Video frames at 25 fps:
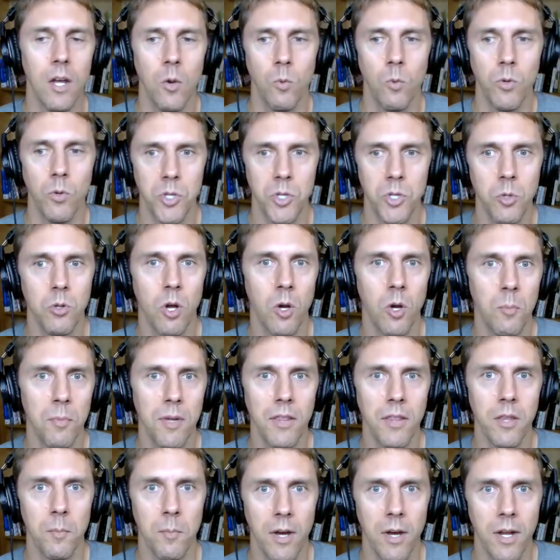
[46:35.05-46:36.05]
would you loan
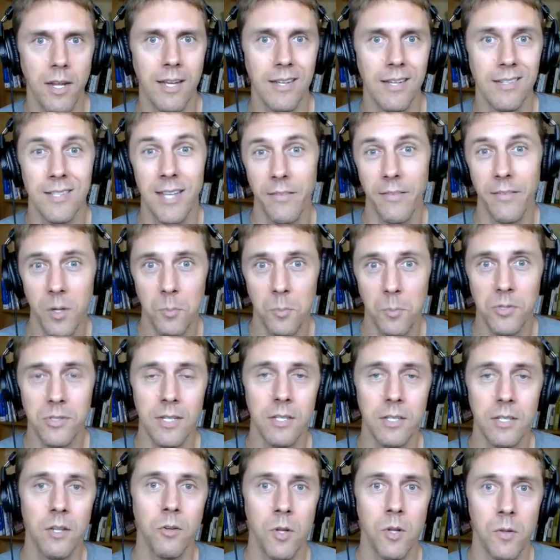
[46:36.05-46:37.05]
me the money at
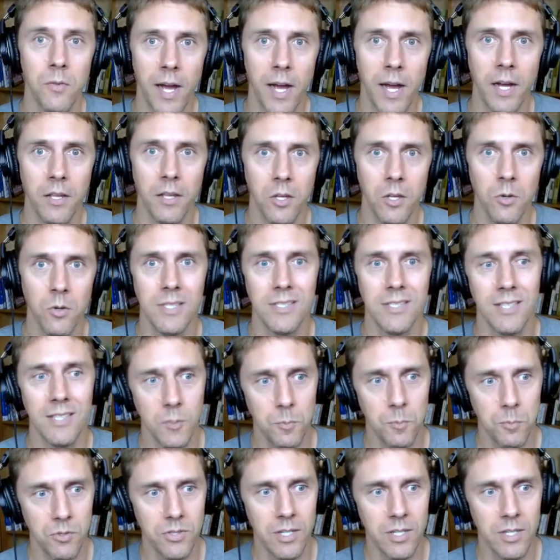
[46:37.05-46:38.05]
70% loan to value, at
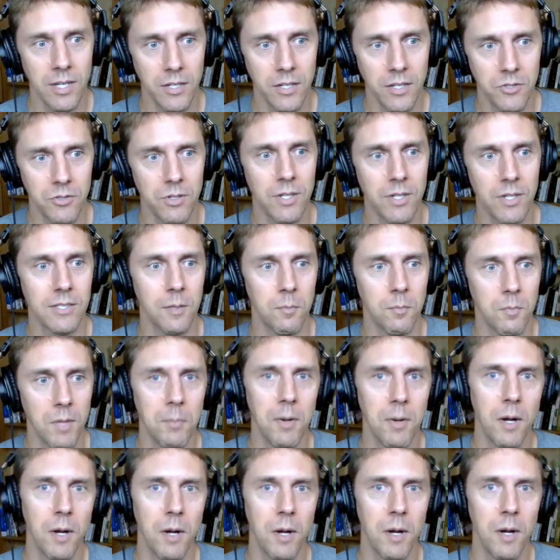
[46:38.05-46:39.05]
6% interest, and blah,
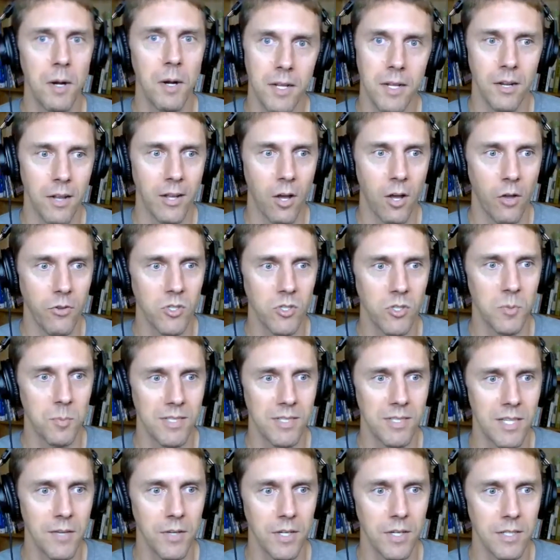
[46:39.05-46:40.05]
blah, blah, like all the
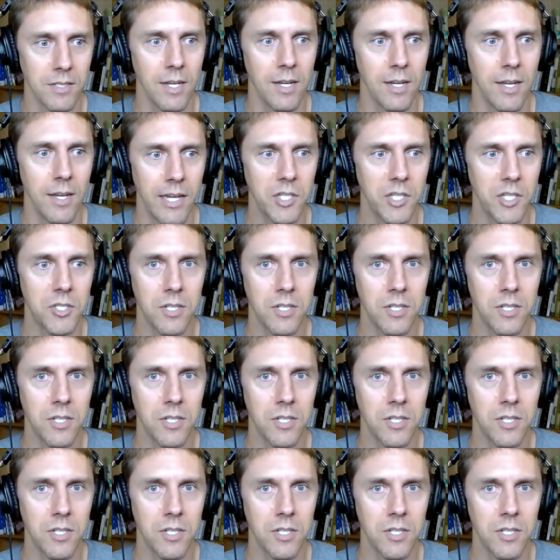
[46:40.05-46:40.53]
specifics.